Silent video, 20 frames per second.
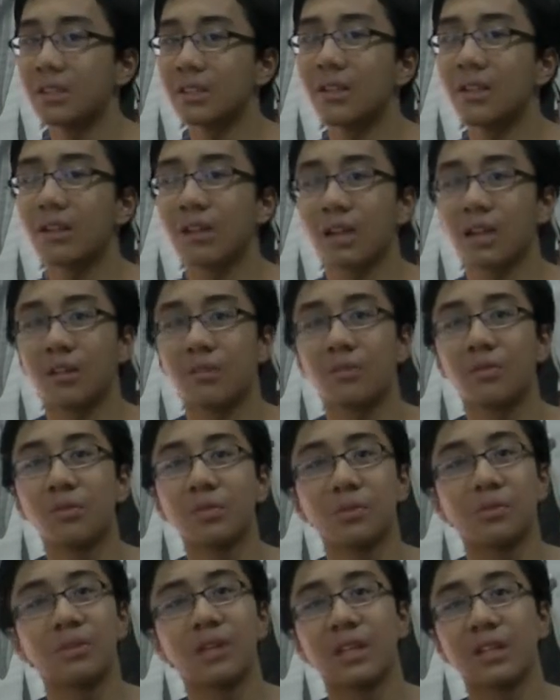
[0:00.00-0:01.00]
It's not like a
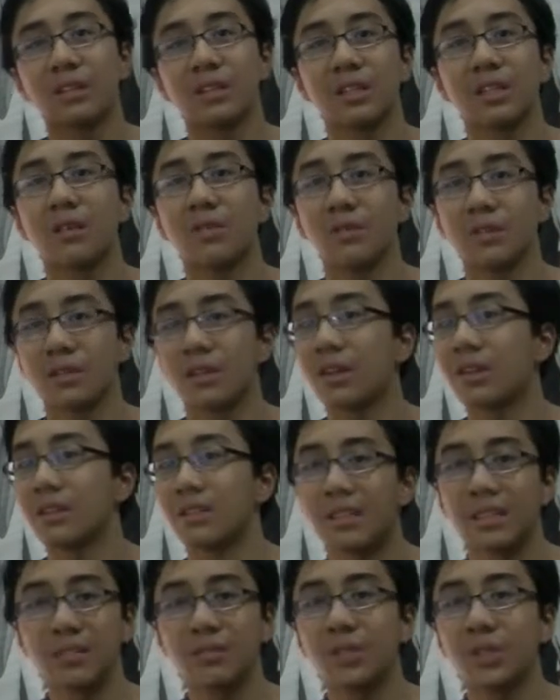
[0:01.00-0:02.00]
full-fledged series, it's not a
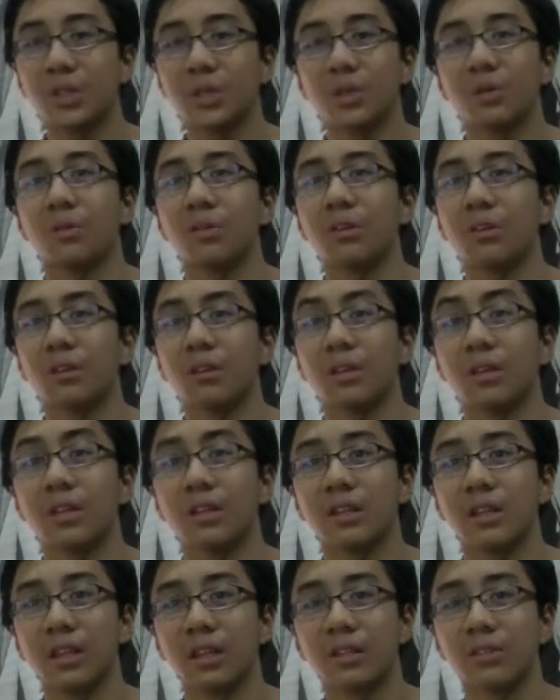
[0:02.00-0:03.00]
TV show or
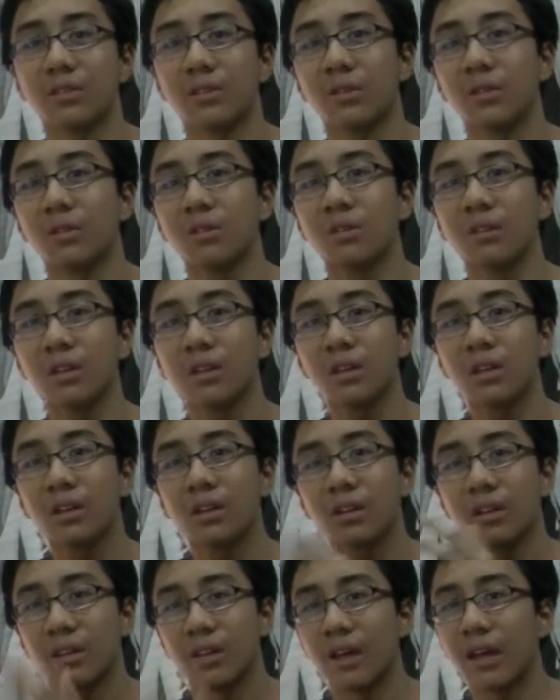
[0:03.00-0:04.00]
anything. So
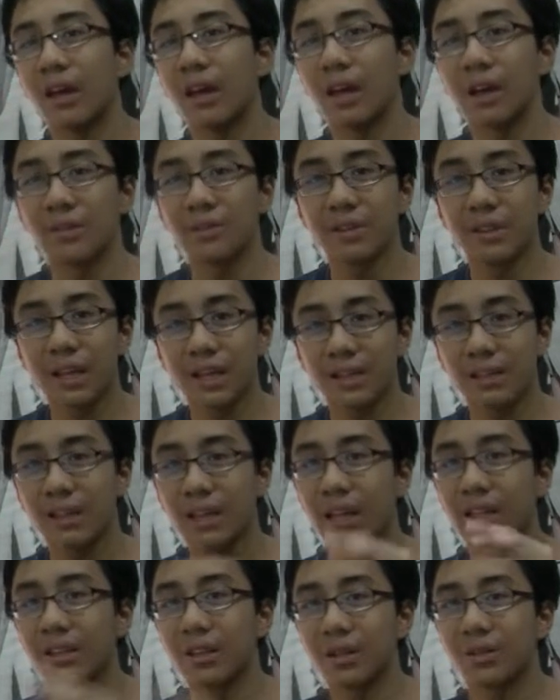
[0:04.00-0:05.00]
yeah, I feel like
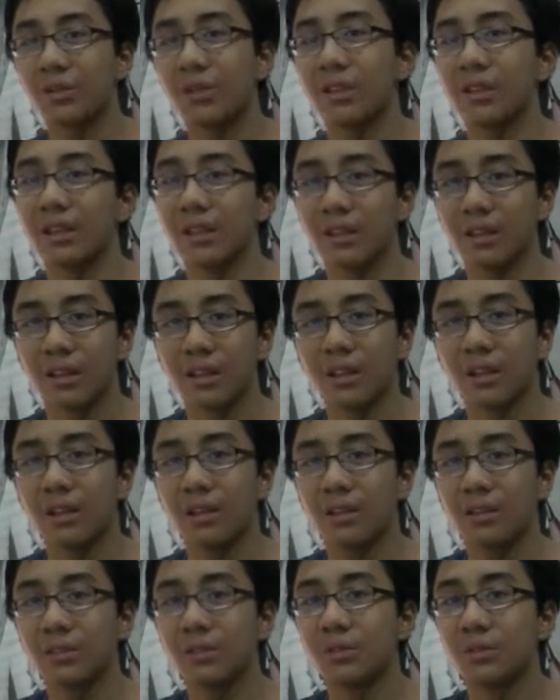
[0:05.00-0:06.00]
the ending really
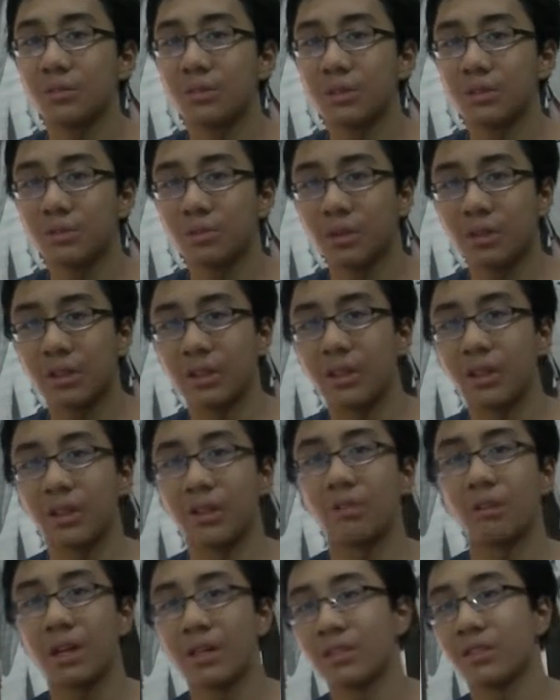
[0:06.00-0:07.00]
suits with
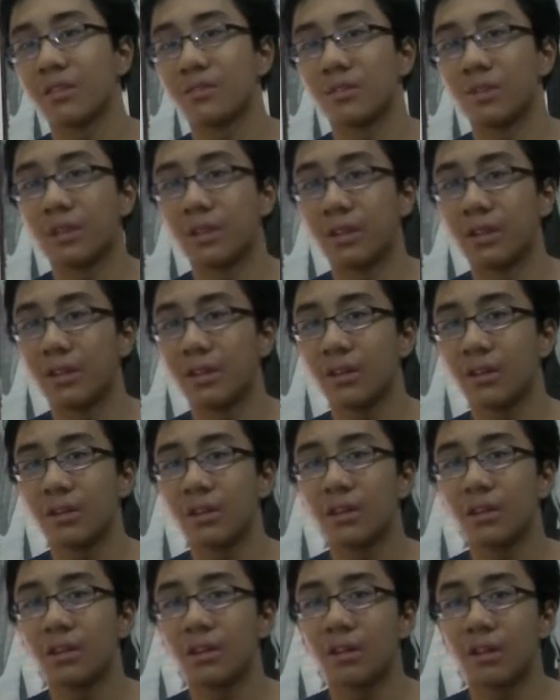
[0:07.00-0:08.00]
the rest of the
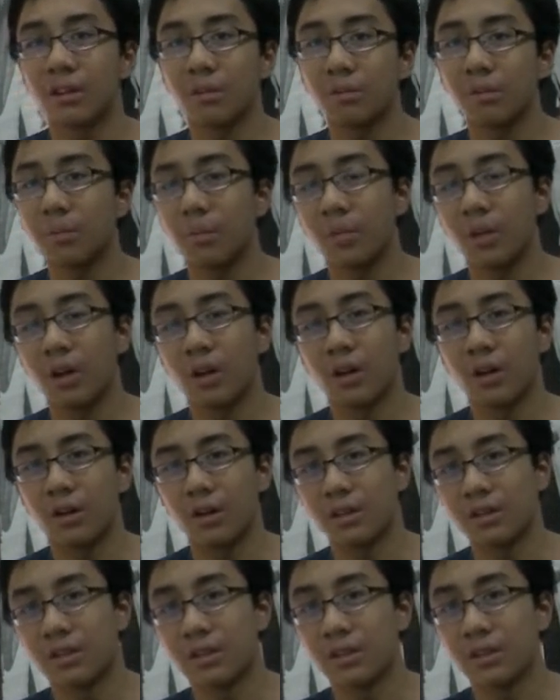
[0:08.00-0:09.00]

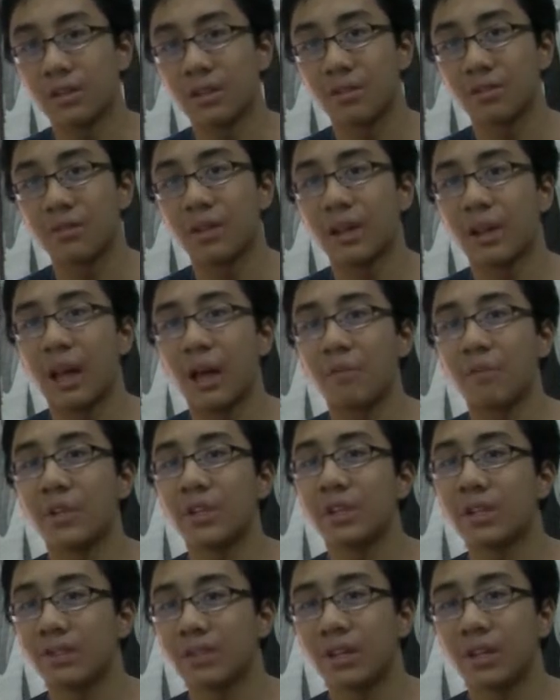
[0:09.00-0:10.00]
stuff that
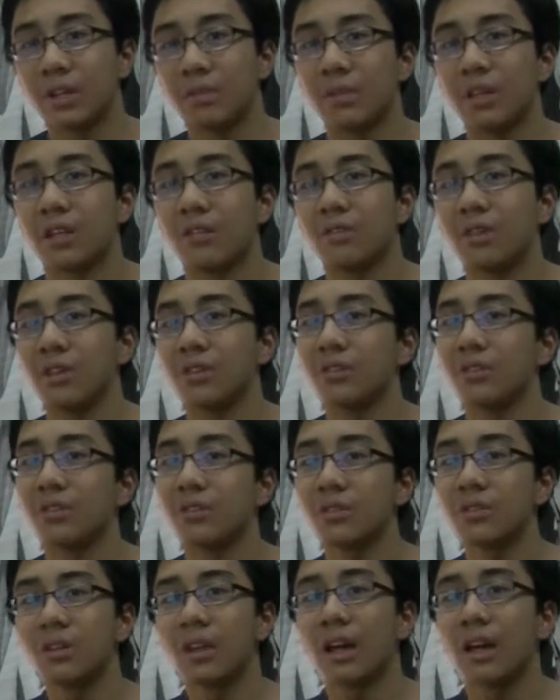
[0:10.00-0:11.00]
happened in Sonic Mania
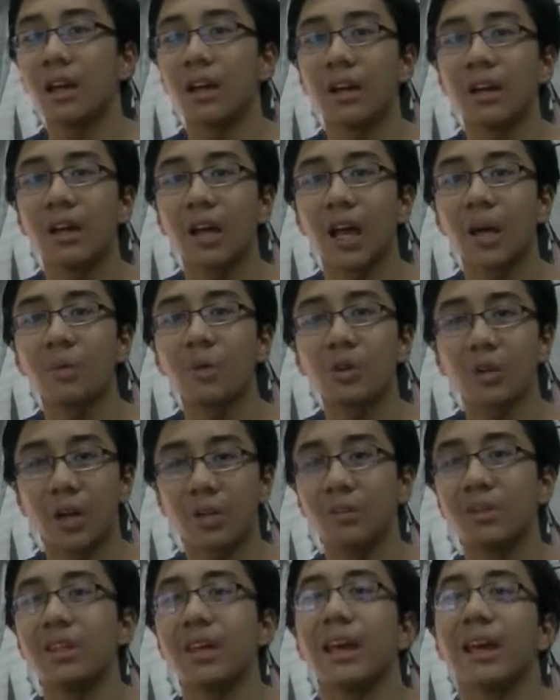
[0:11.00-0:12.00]
Adventures. So yeah, I'm
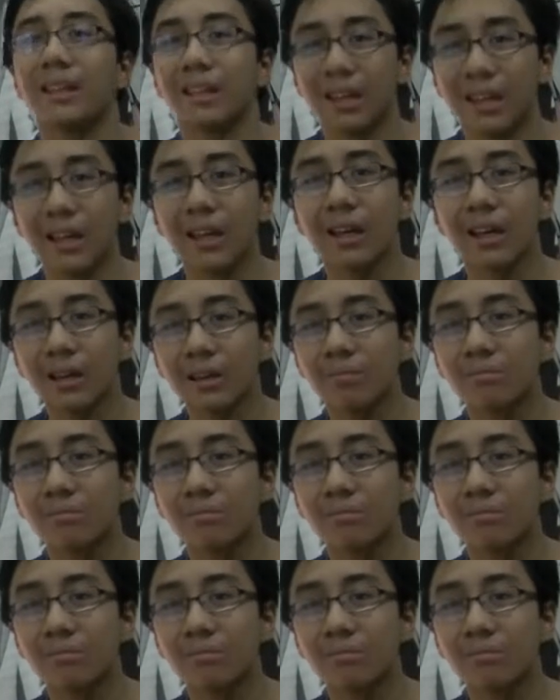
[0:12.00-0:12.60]
alright with the ending.